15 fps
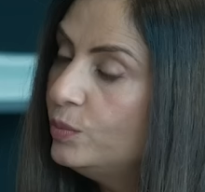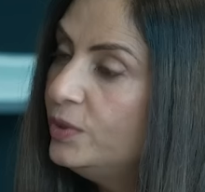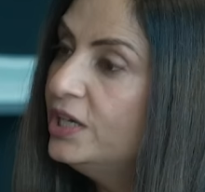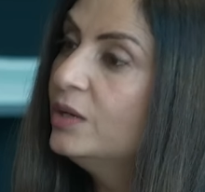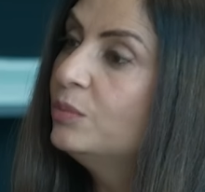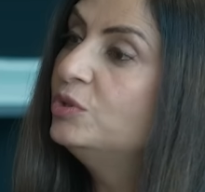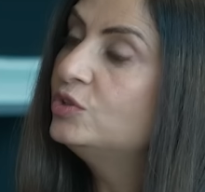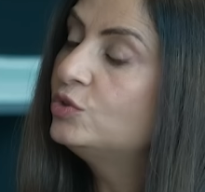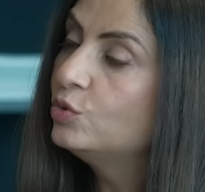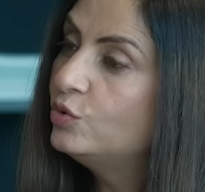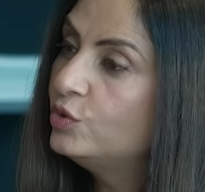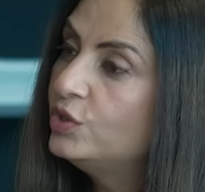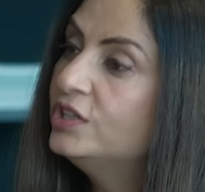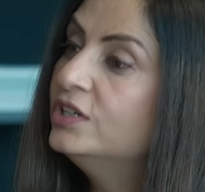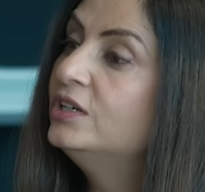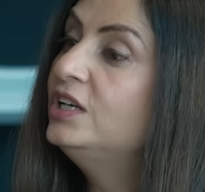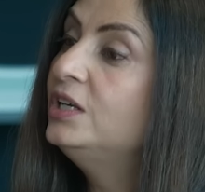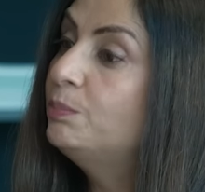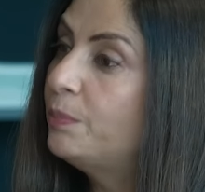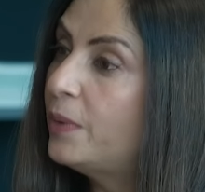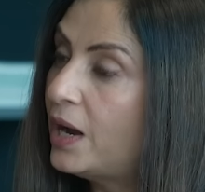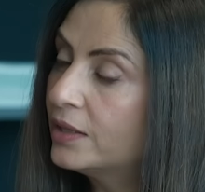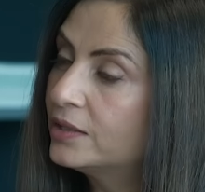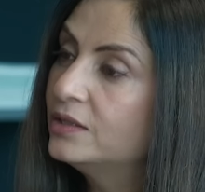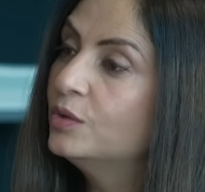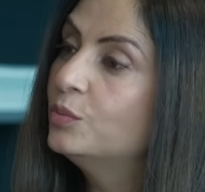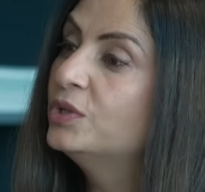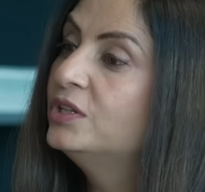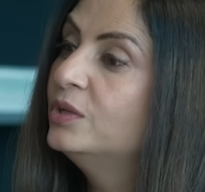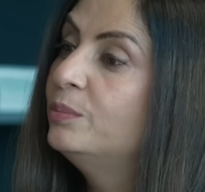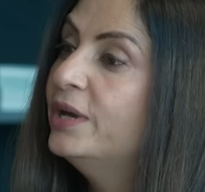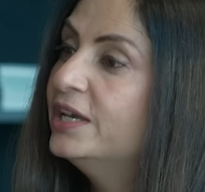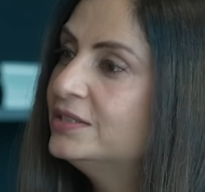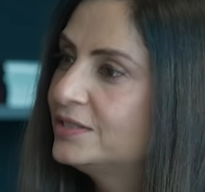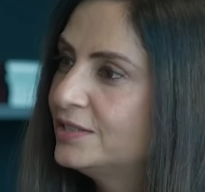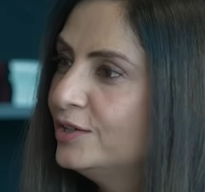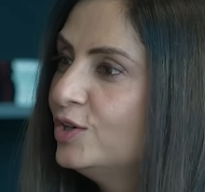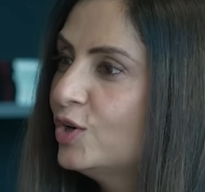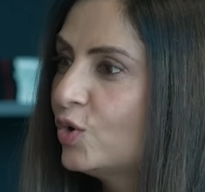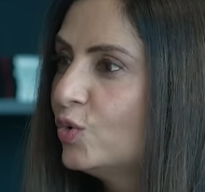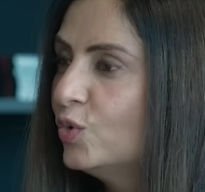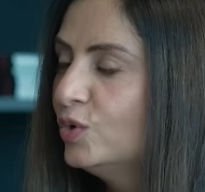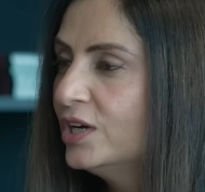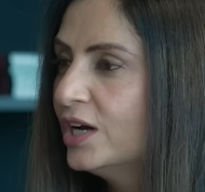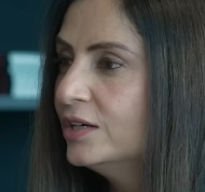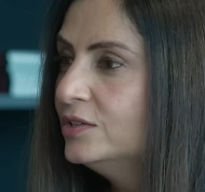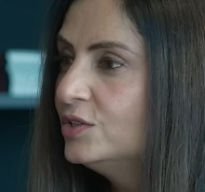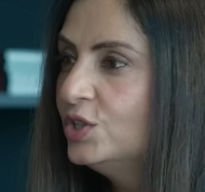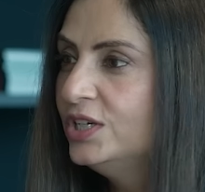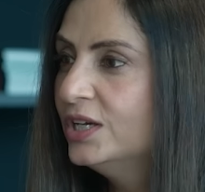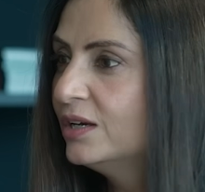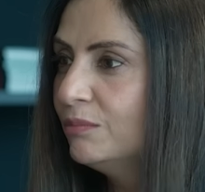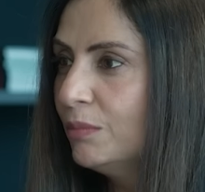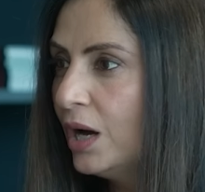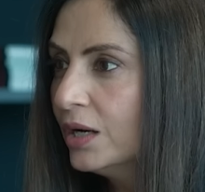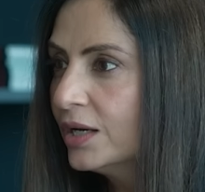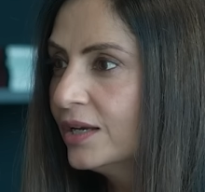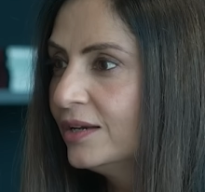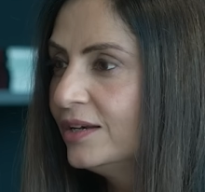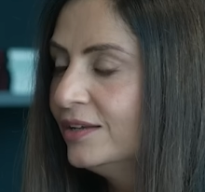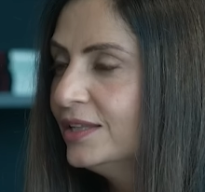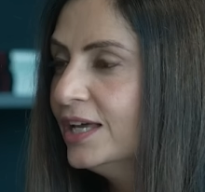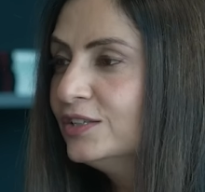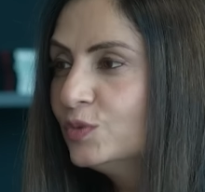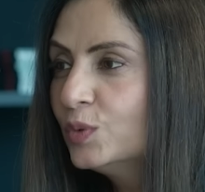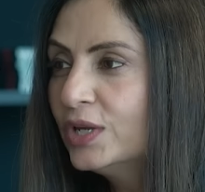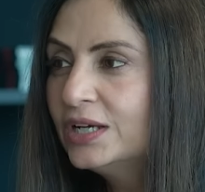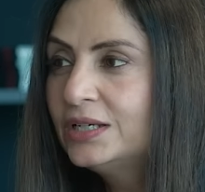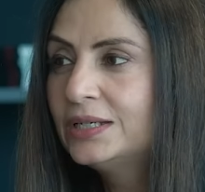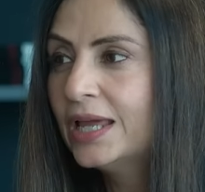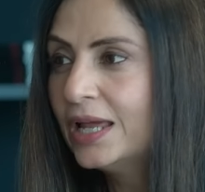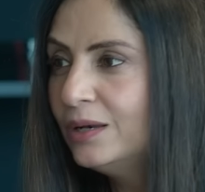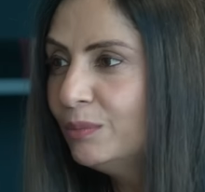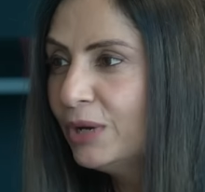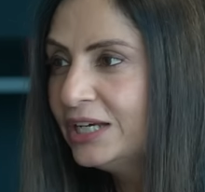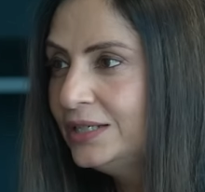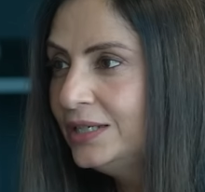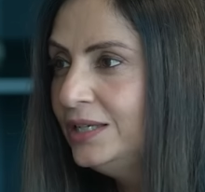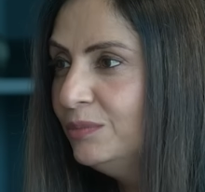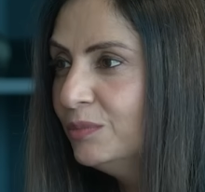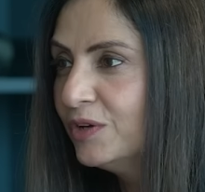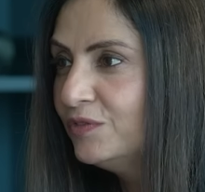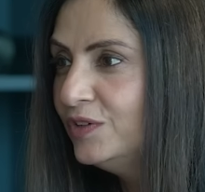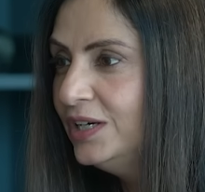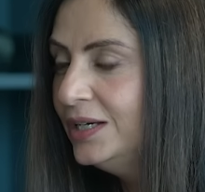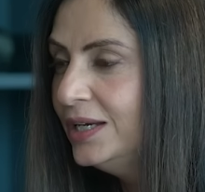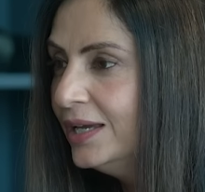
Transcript: to be able to really partner with the best in your own country and market. That's what I tell my team every